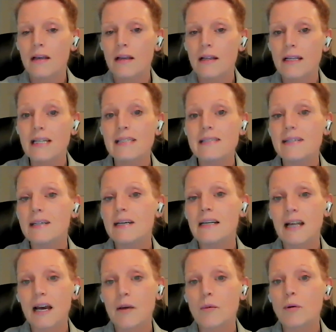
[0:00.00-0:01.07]
Lindsey and
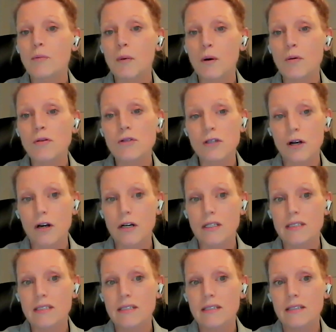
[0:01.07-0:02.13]
I were both
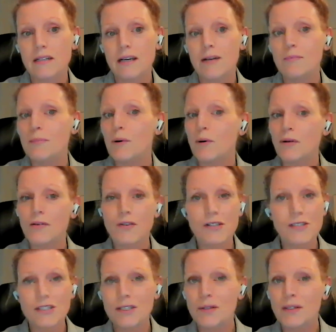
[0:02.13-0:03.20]
shocked, and both of
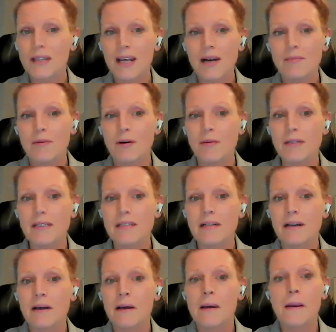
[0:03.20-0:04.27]
us knew at that moment
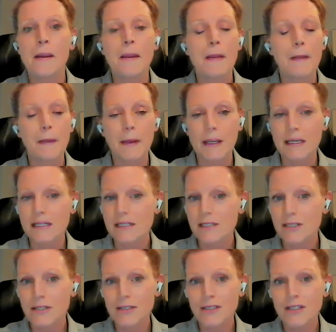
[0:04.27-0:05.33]
that this
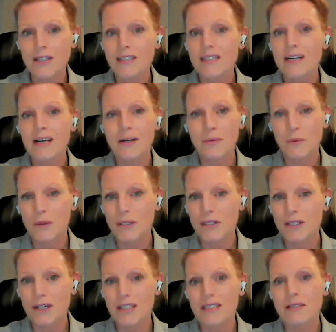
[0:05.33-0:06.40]
could not and would
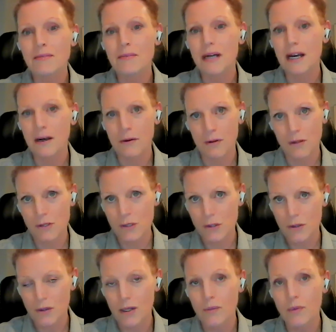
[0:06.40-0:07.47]
not be how the
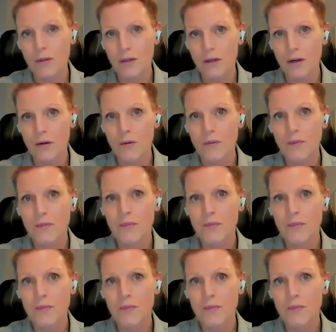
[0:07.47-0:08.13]
story would go.